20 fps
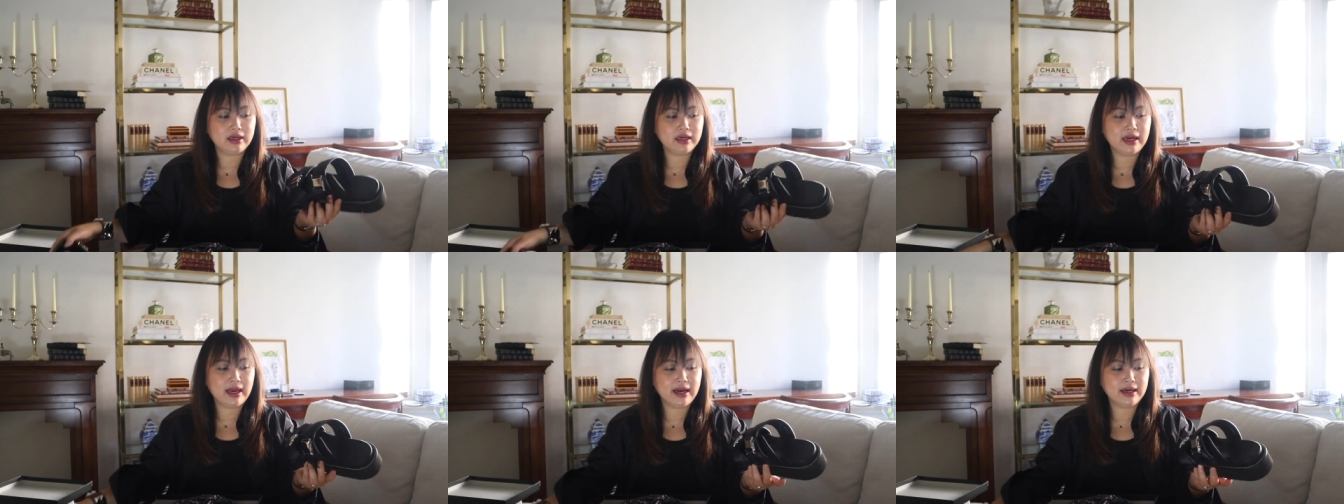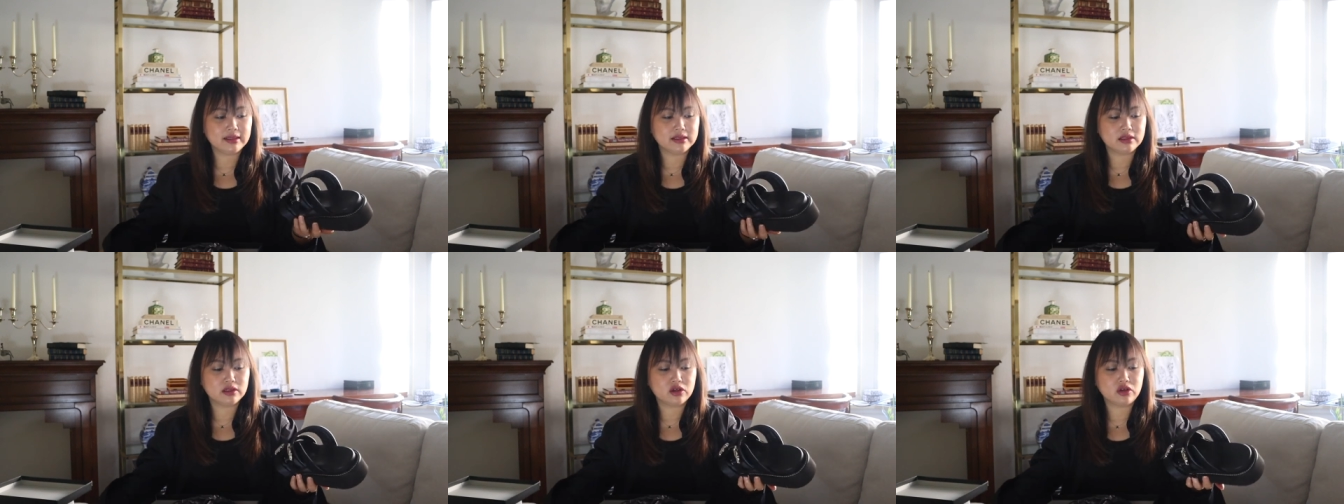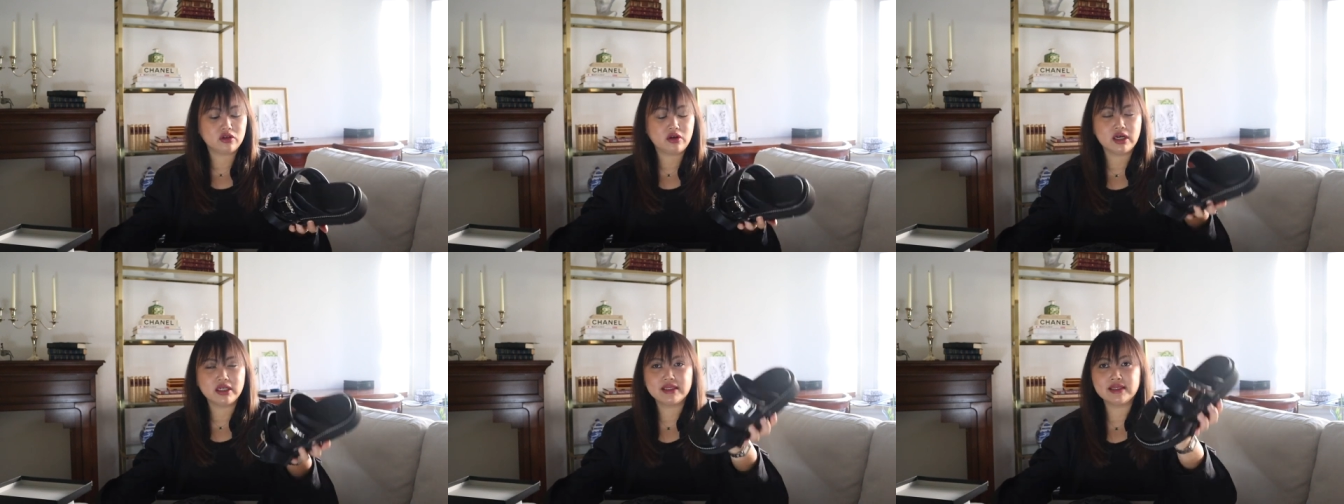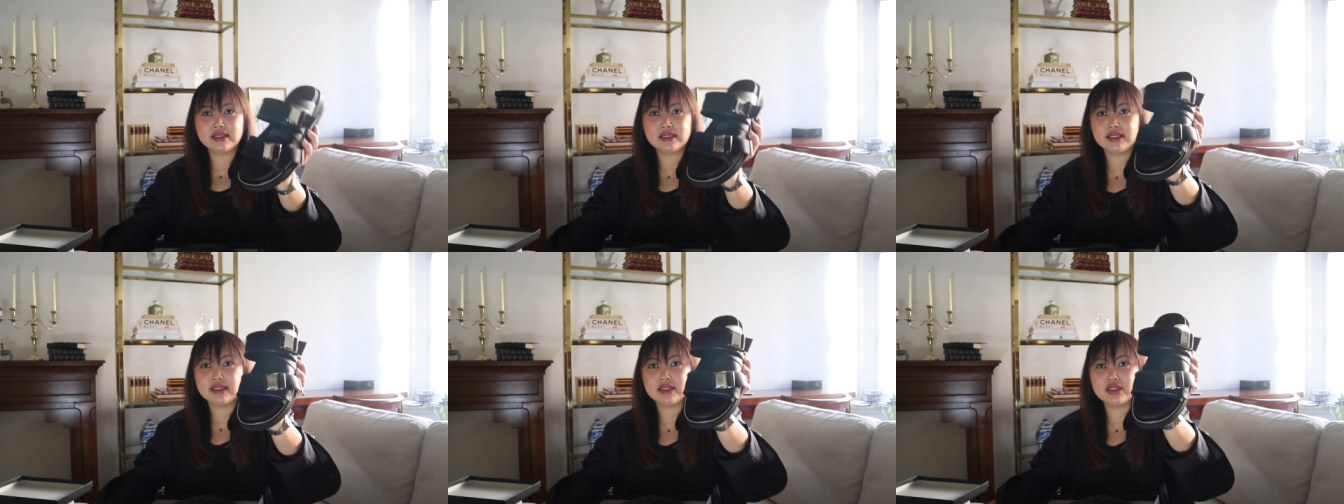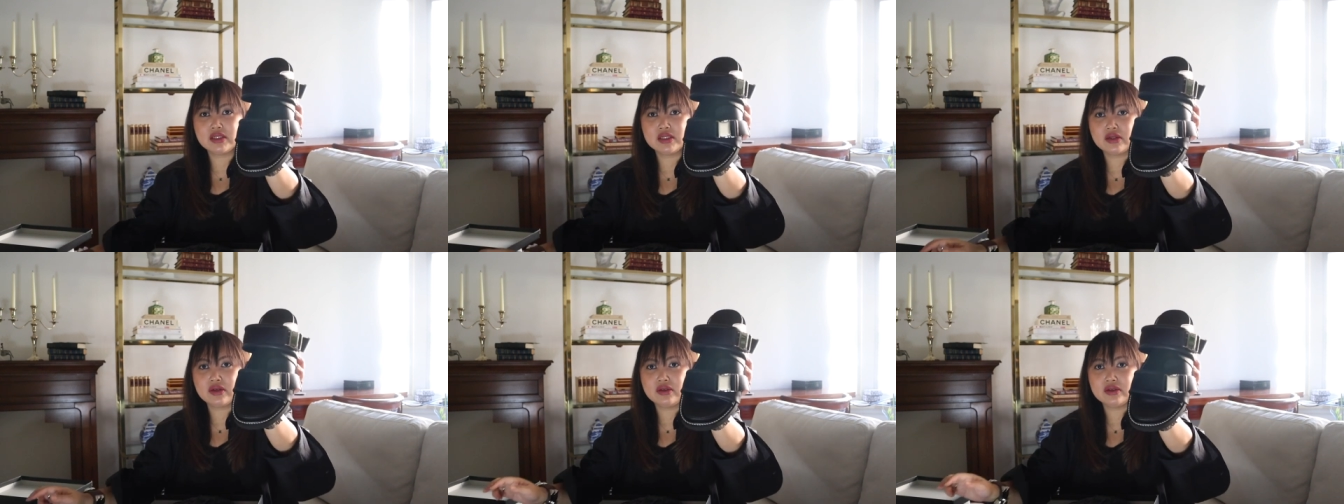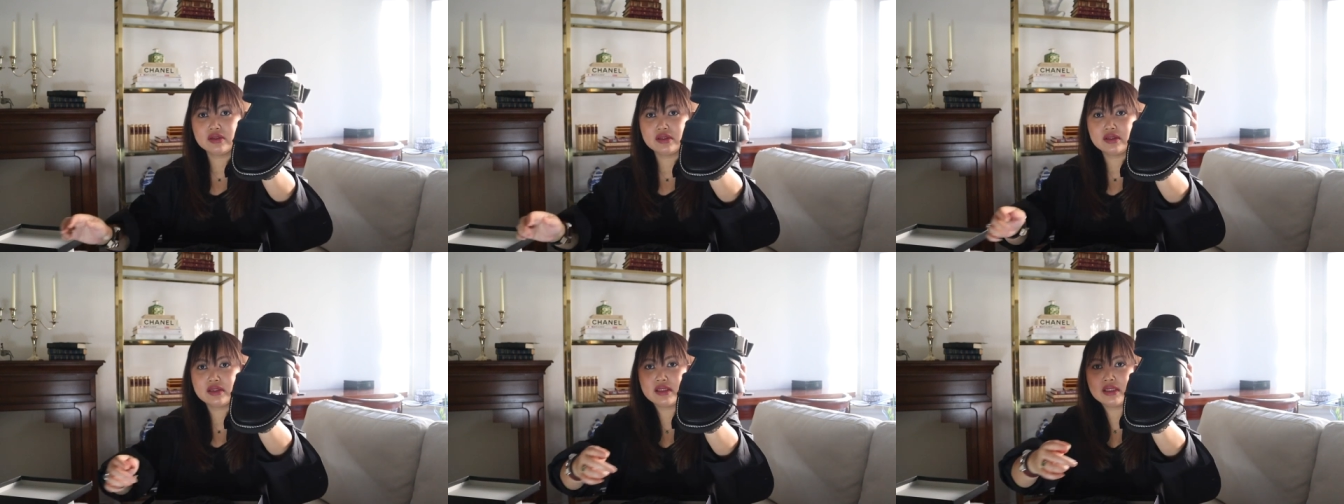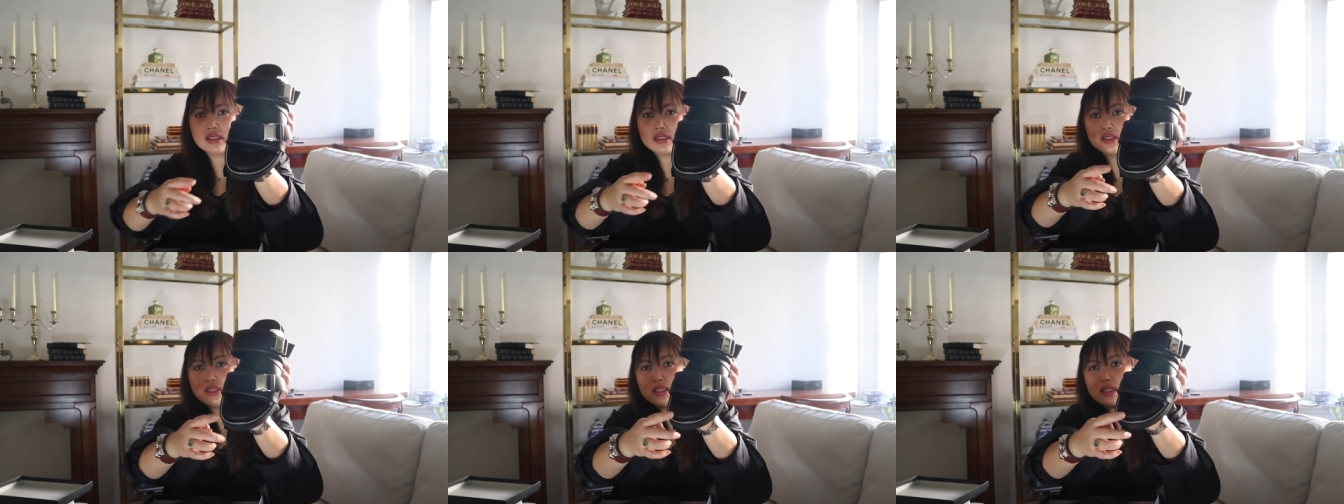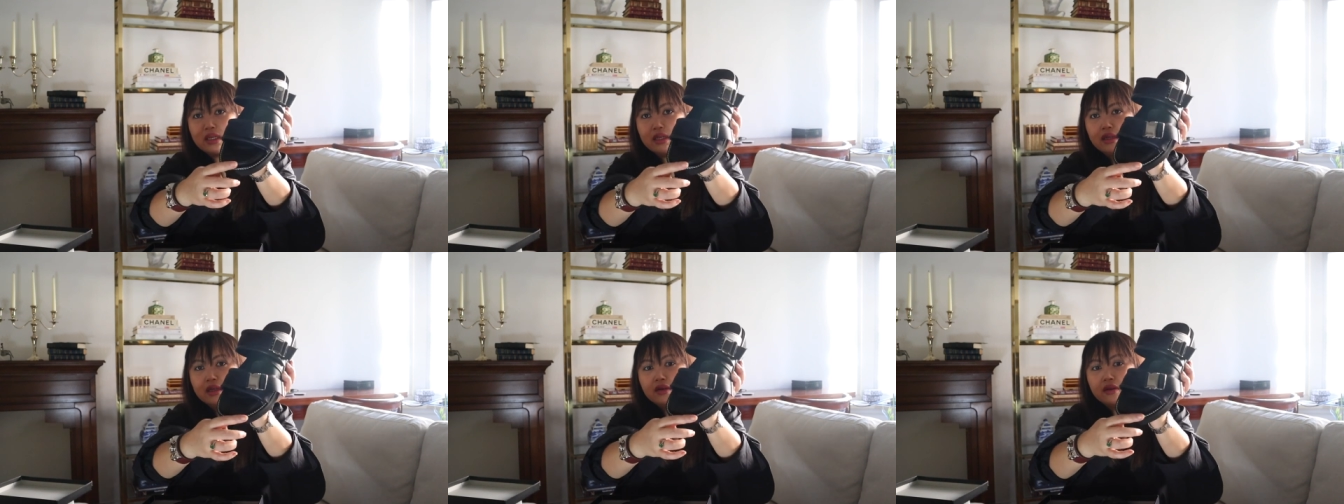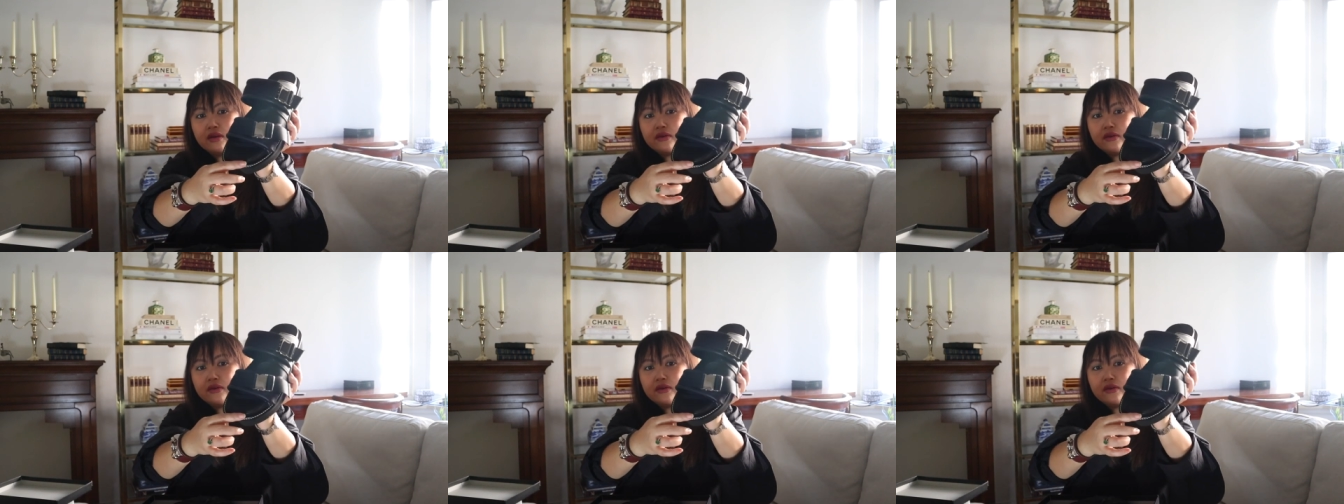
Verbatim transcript: It has a cross stitch, all stitching